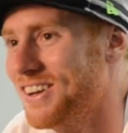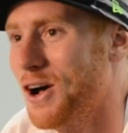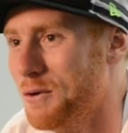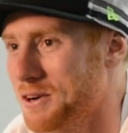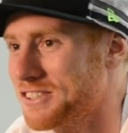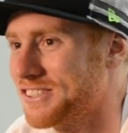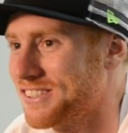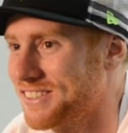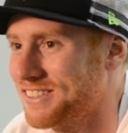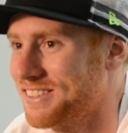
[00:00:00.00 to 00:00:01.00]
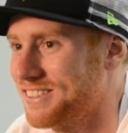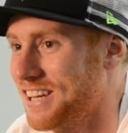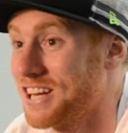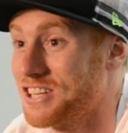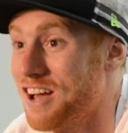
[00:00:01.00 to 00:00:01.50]
Always.
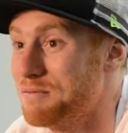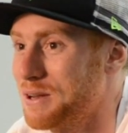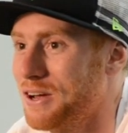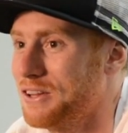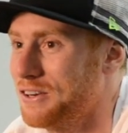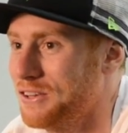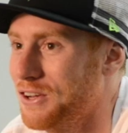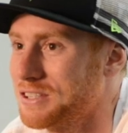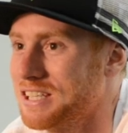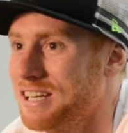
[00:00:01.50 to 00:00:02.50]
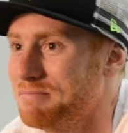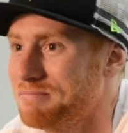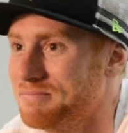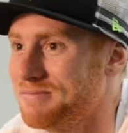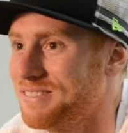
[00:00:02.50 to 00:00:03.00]
Actually, I haven't been on there in a long time.
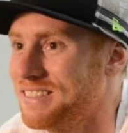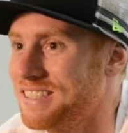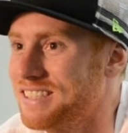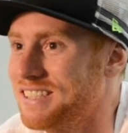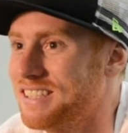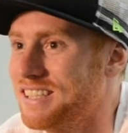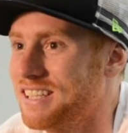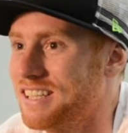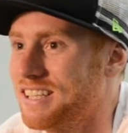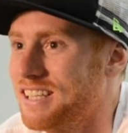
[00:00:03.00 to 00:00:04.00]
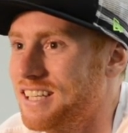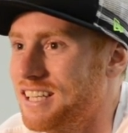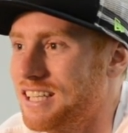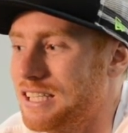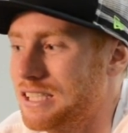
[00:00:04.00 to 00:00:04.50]
But you have been on
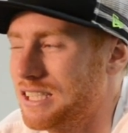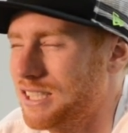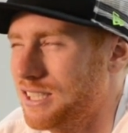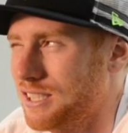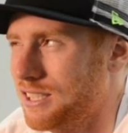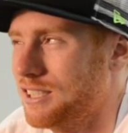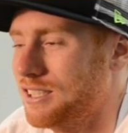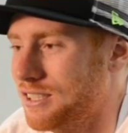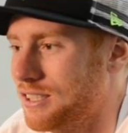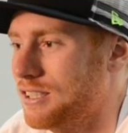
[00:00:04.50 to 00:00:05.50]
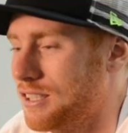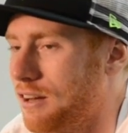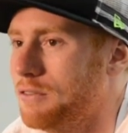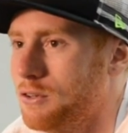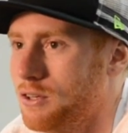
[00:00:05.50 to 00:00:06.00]
PulpMX.
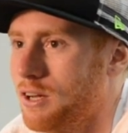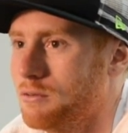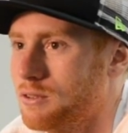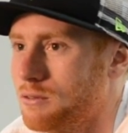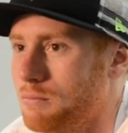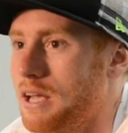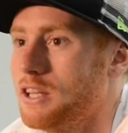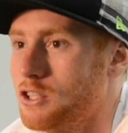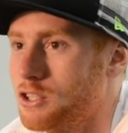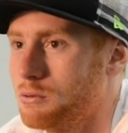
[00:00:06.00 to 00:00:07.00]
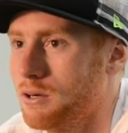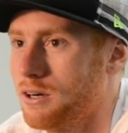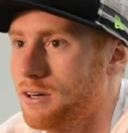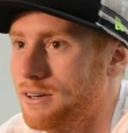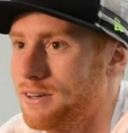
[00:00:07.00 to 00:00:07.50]
A few times, mainly just Twitter.